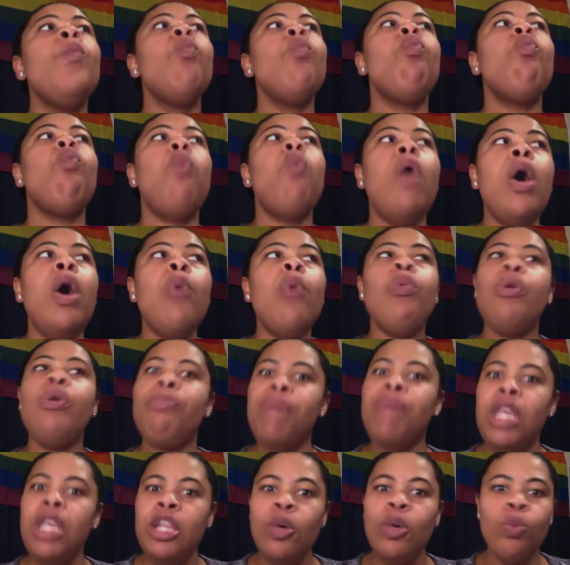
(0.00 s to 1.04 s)
What would
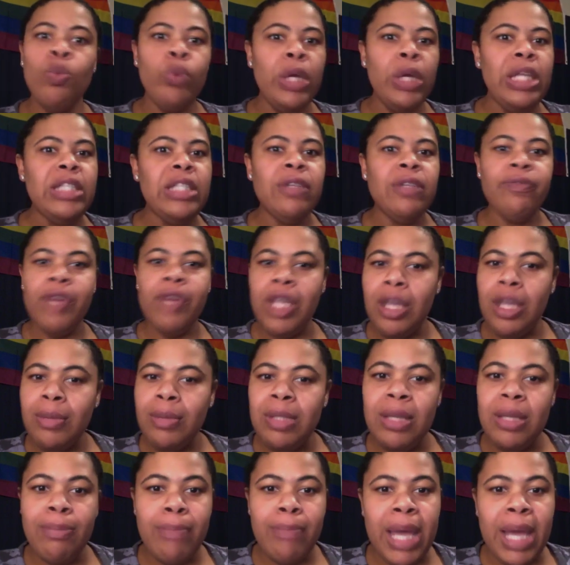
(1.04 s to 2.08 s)
be the reason for him
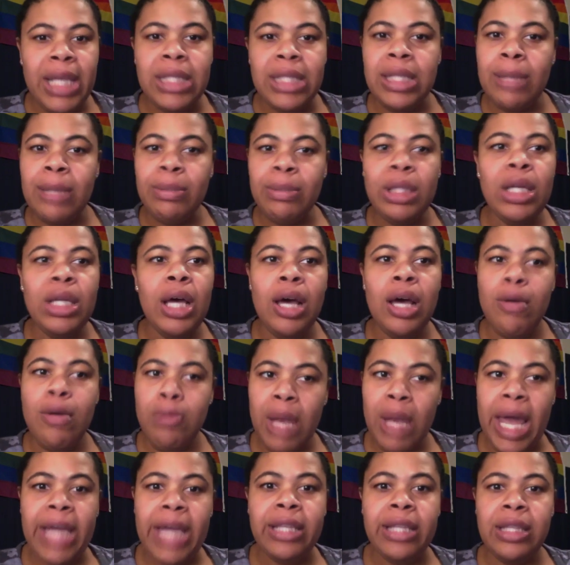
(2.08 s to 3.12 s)
to make something up
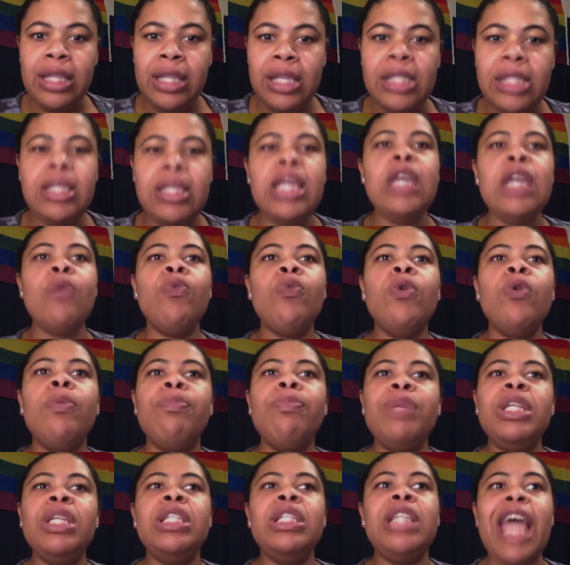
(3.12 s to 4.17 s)
like this? It would
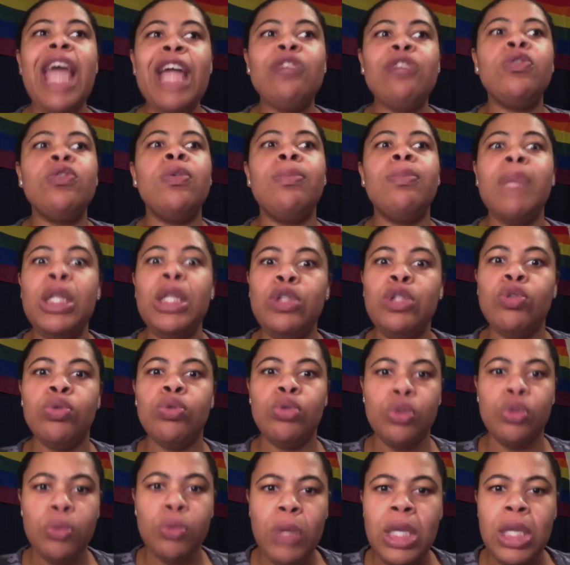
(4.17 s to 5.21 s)
be detrimental
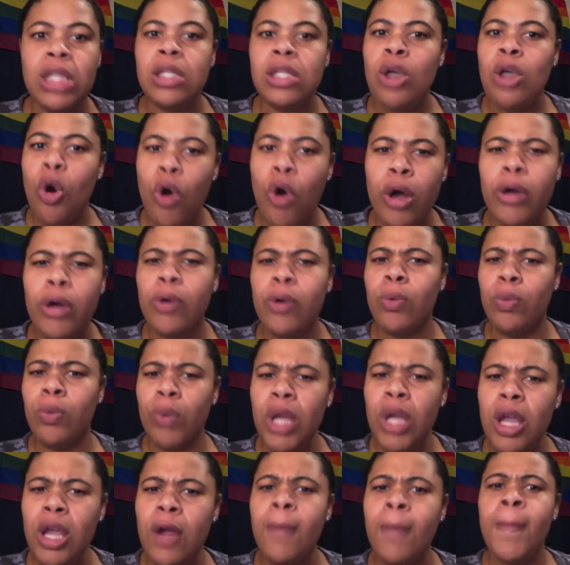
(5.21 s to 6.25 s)
to his own
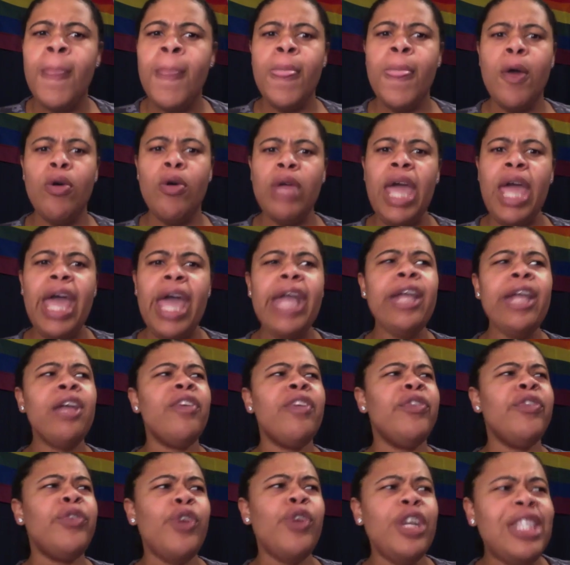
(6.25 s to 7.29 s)
career. Okay.
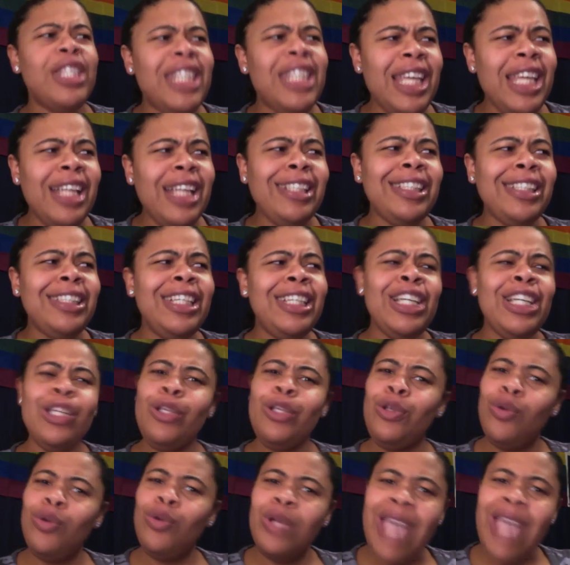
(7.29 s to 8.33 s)
For attention,
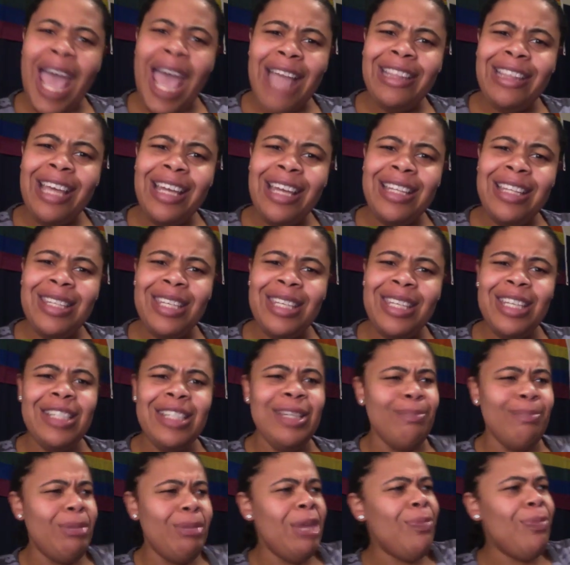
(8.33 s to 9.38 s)
you got that
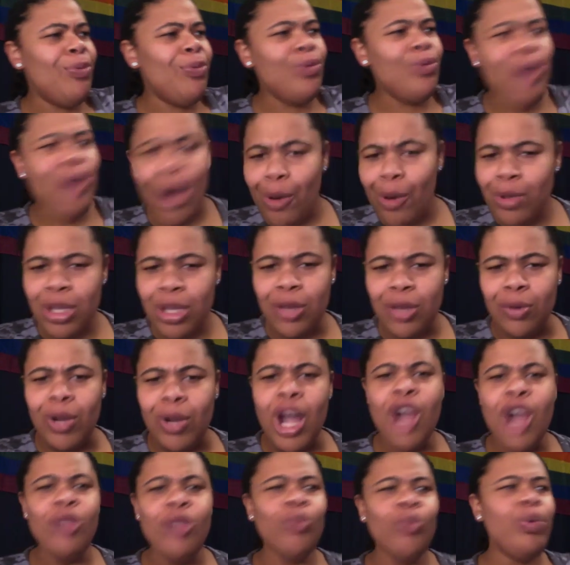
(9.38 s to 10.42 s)
attention. People know you.
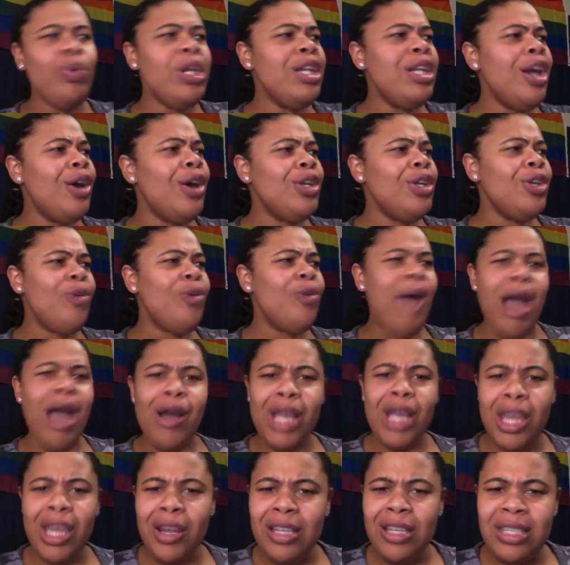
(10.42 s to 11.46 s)
We know you out
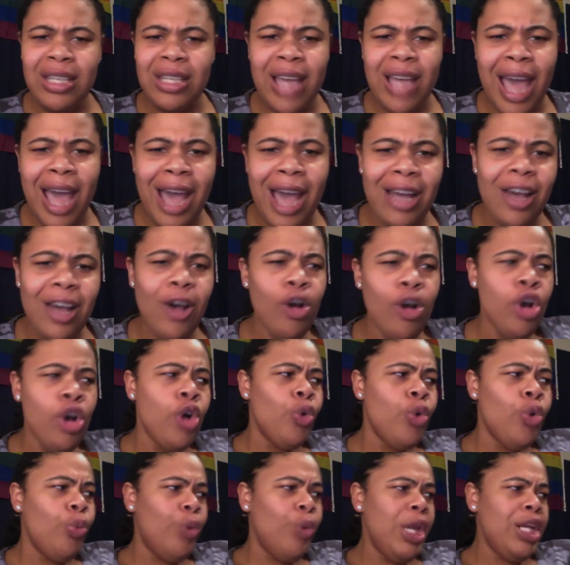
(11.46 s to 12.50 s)
here in Chicago.
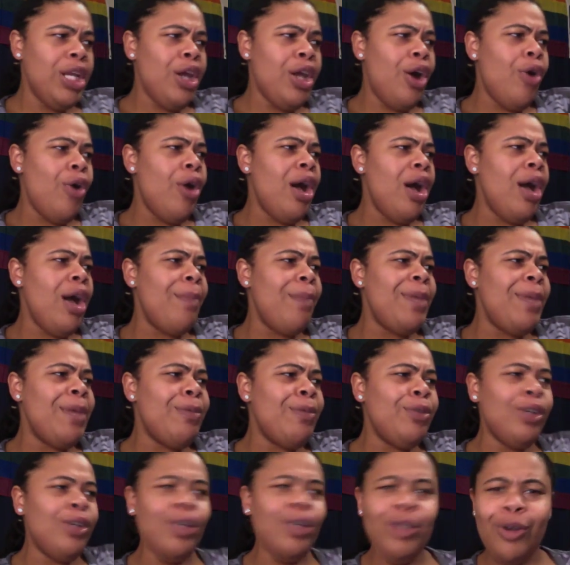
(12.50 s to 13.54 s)
We know people
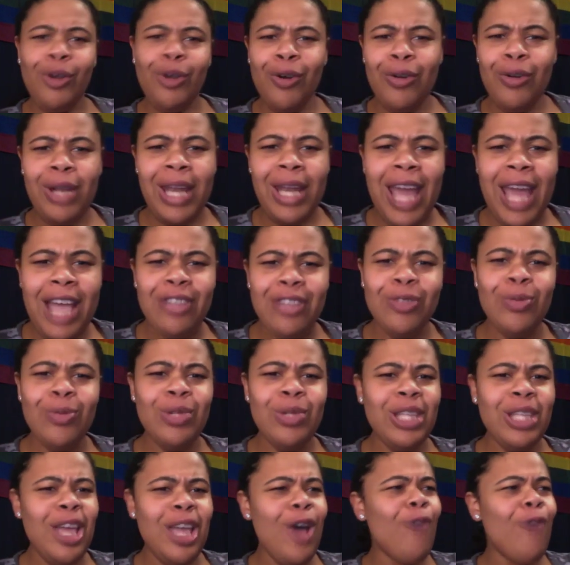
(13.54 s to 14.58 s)
know you on a national
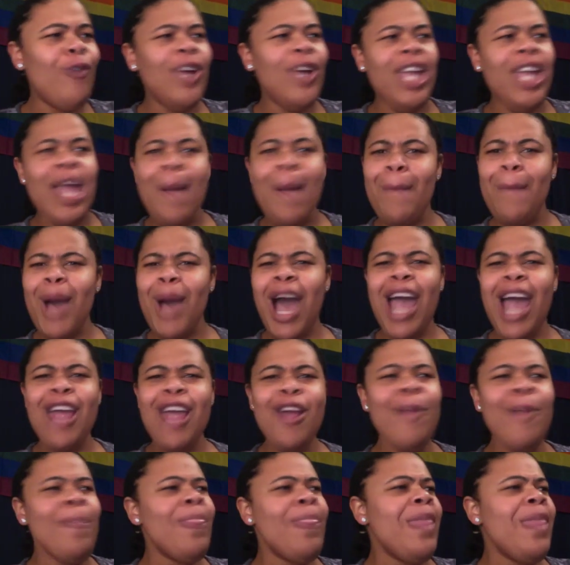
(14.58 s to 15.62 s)
scale for Empire
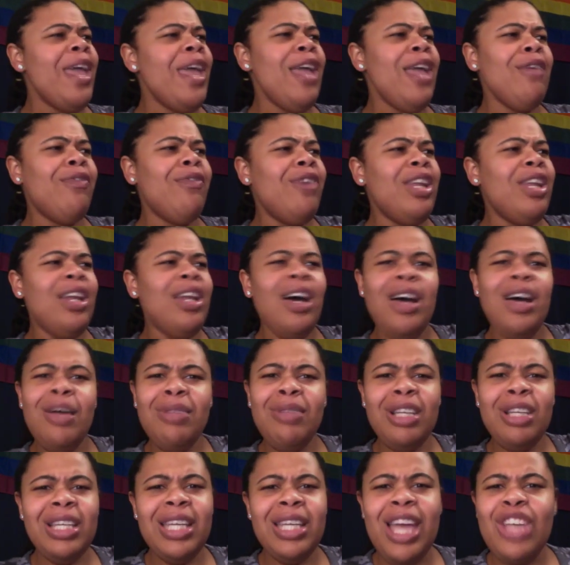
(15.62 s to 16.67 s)
and for
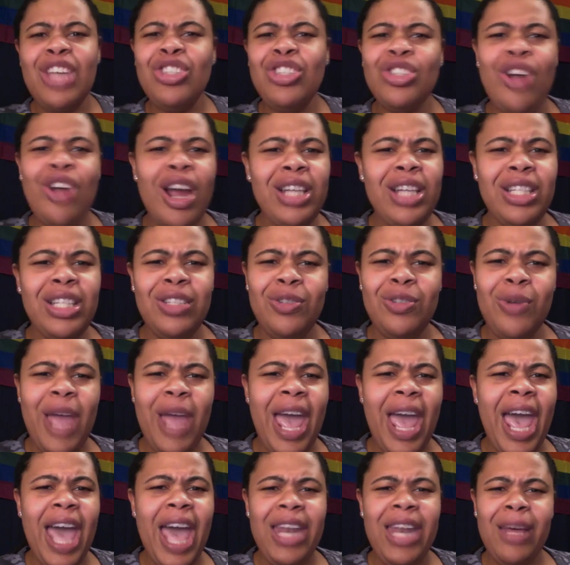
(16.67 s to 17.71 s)
the guest stars that you
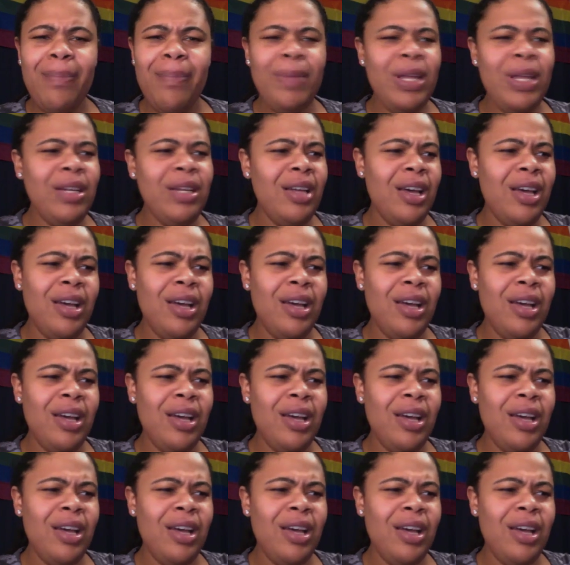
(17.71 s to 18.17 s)
had up in